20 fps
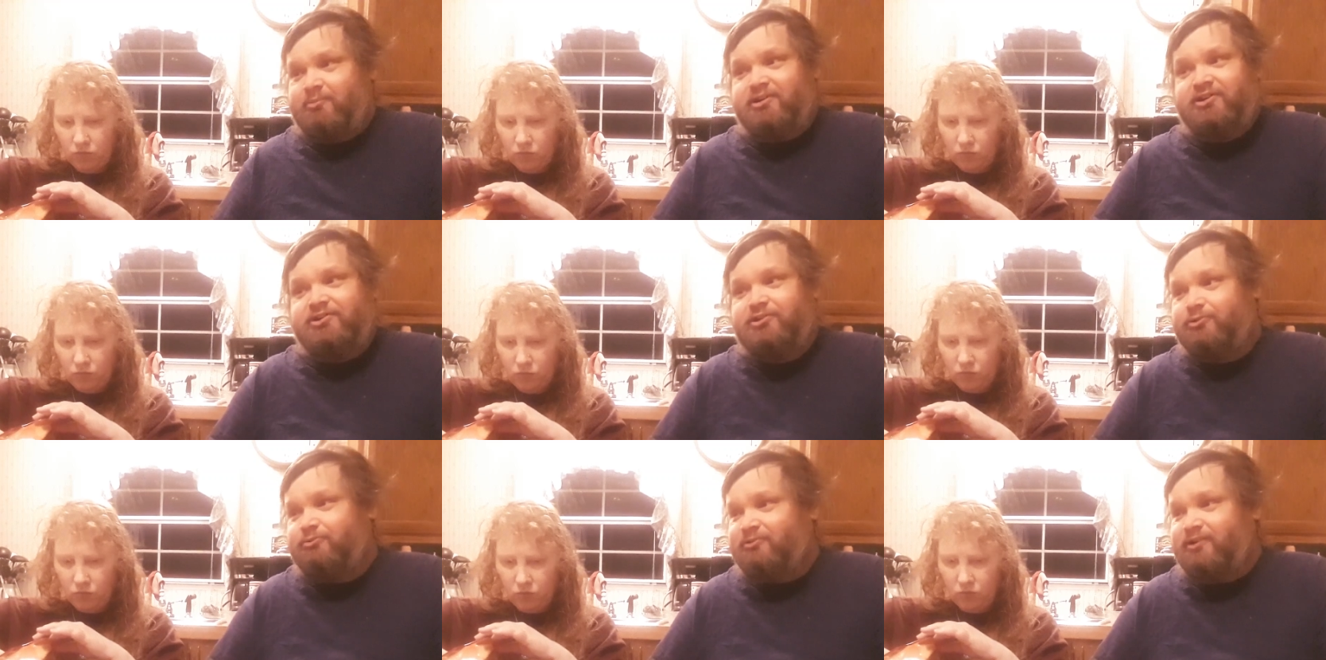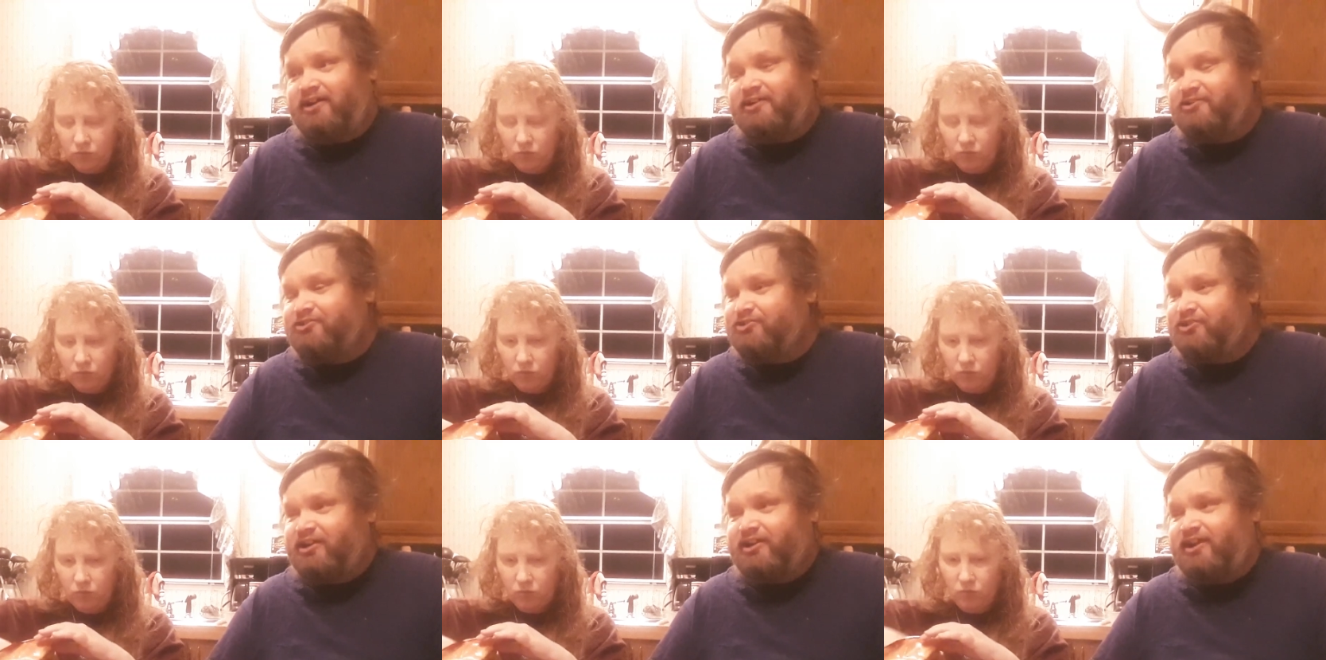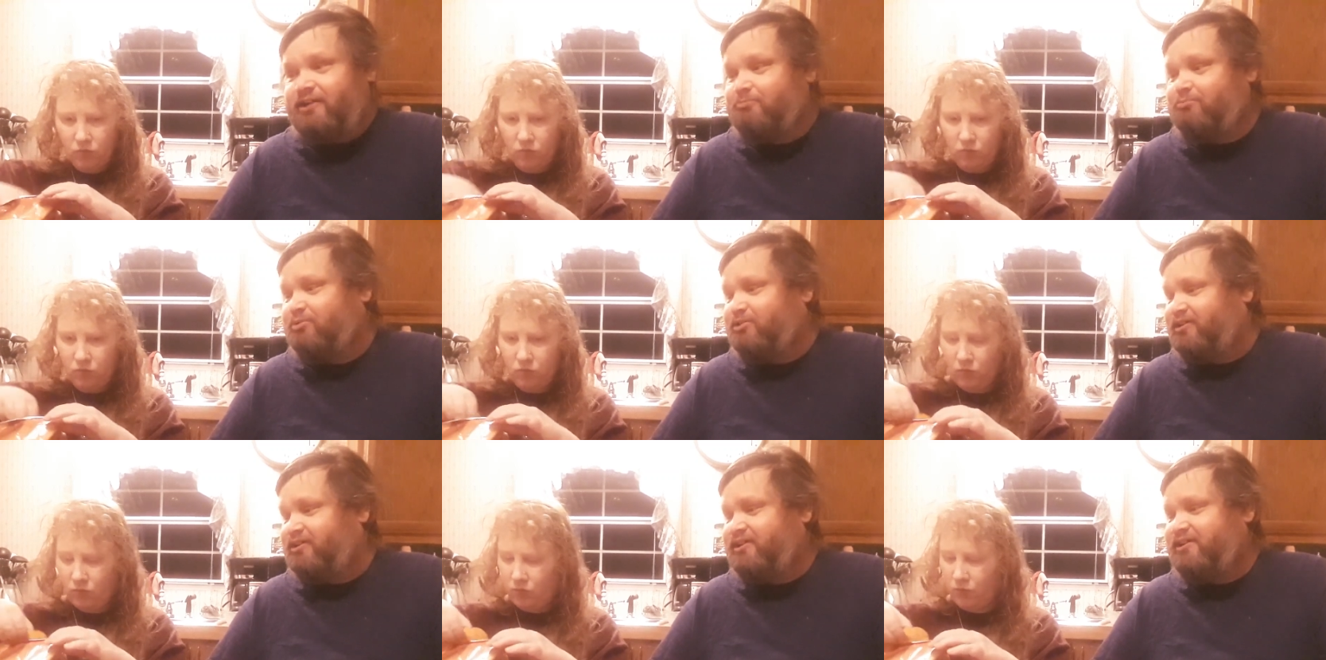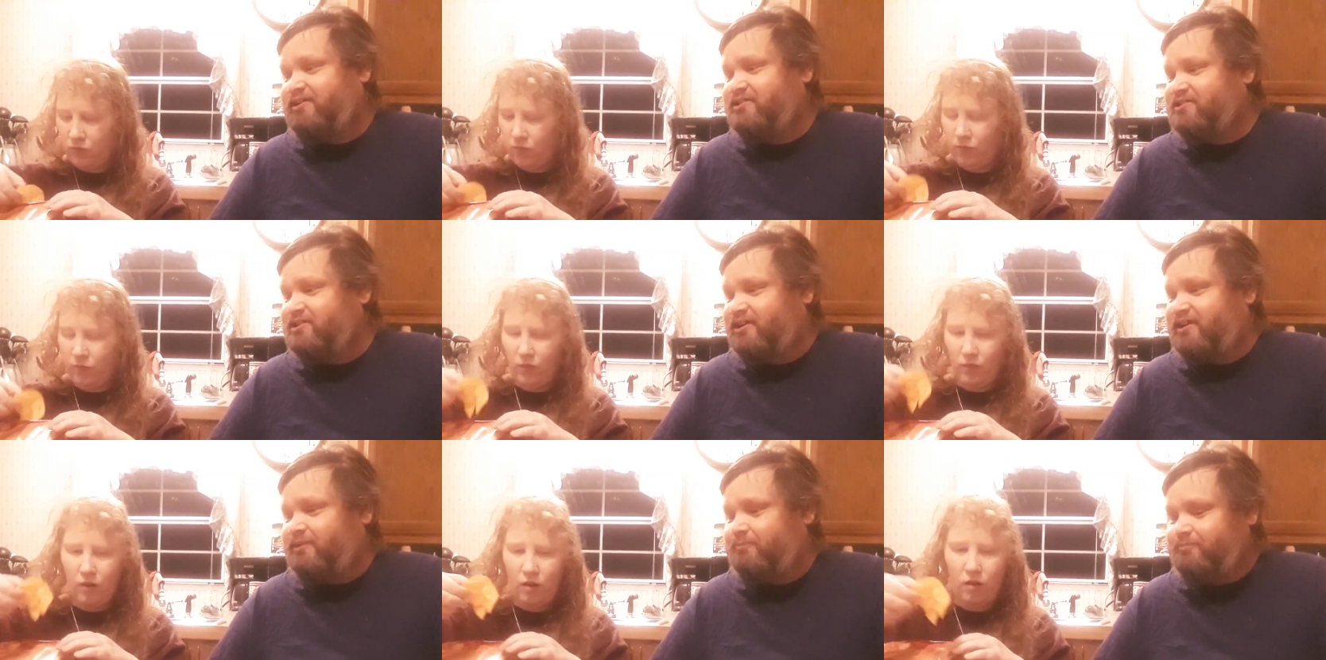Speaker 1: in no rush. I got plenty of
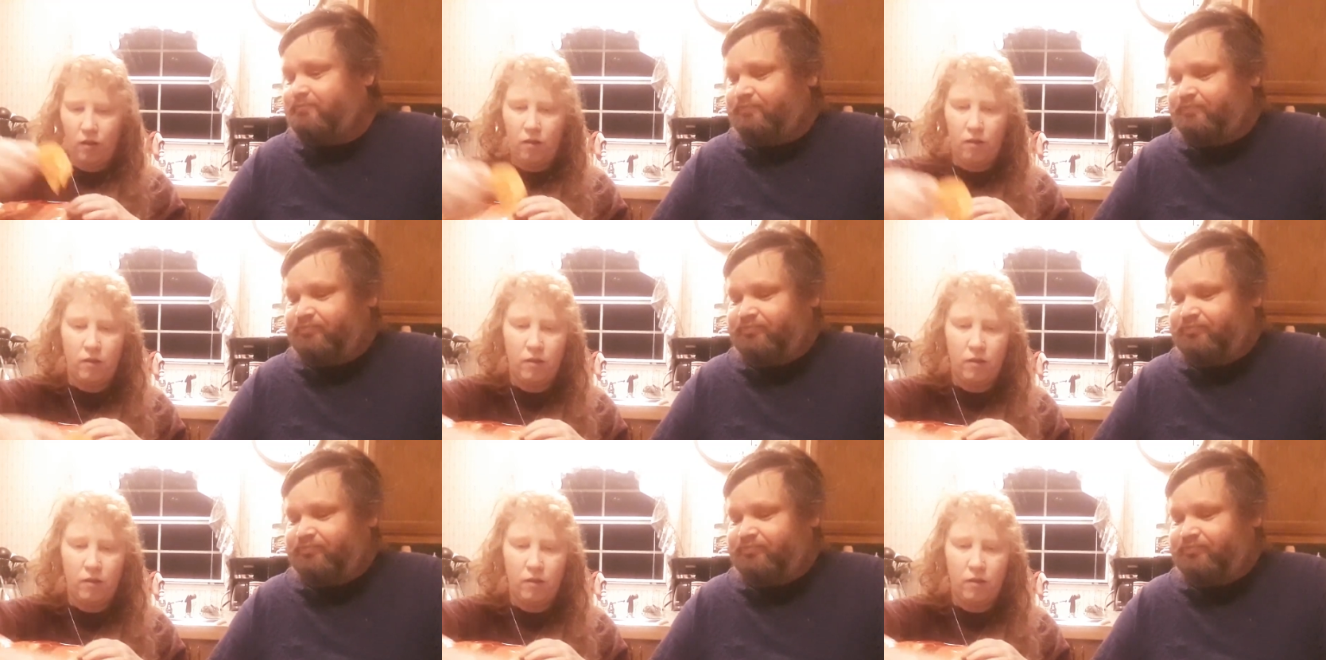time.